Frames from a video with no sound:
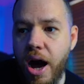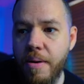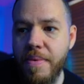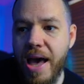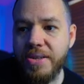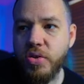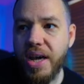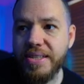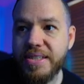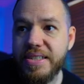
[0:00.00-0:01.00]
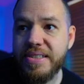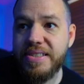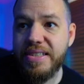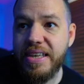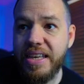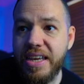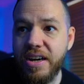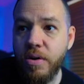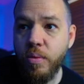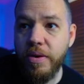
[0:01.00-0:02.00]
As you guys can see
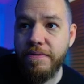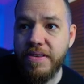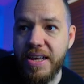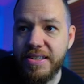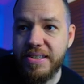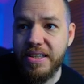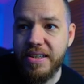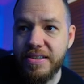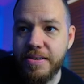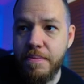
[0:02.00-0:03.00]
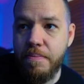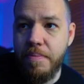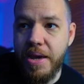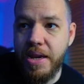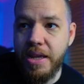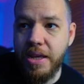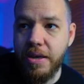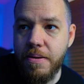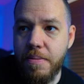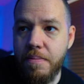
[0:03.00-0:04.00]
here, we've tested this many
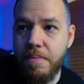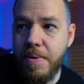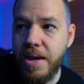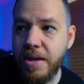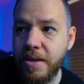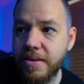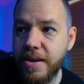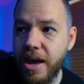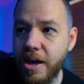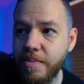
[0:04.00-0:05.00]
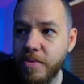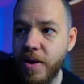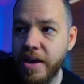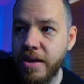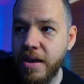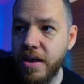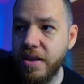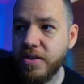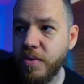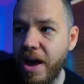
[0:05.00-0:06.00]
times, right?
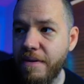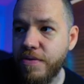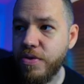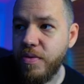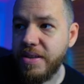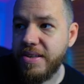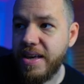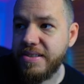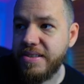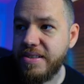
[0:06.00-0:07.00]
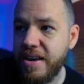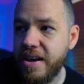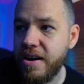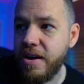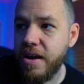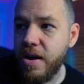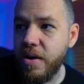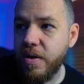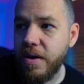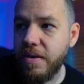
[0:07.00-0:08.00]
So we have three tests there.
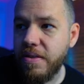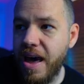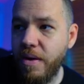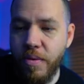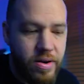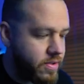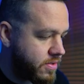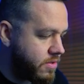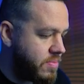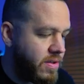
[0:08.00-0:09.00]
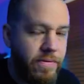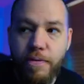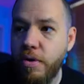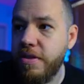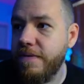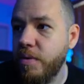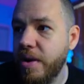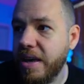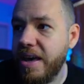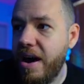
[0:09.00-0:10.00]
That one could be a fourth if you
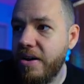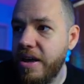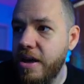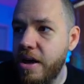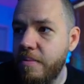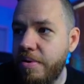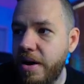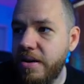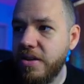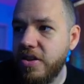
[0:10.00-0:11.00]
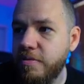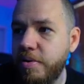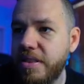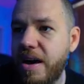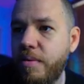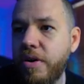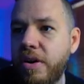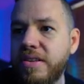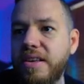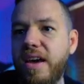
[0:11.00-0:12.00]
want to count it, but let's just put that one all
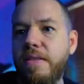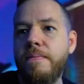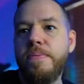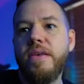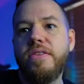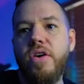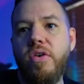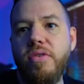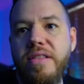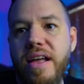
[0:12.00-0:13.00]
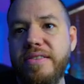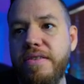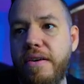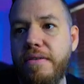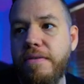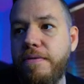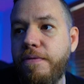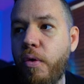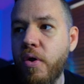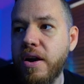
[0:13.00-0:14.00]
together. So that's
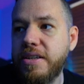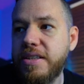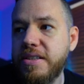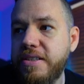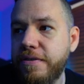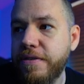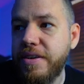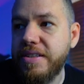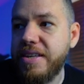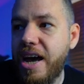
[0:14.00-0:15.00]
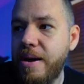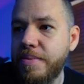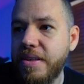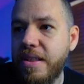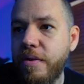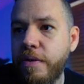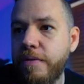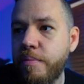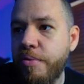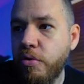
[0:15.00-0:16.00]
four different times that we've
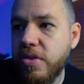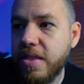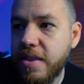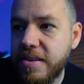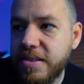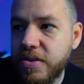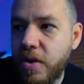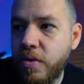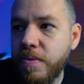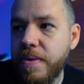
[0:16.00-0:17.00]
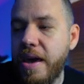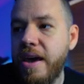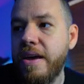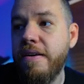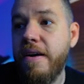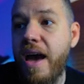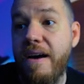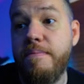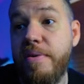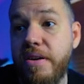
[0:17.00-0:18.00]
approached this zone and
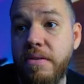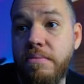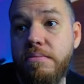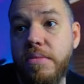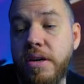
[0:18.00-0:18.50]
have been, you know,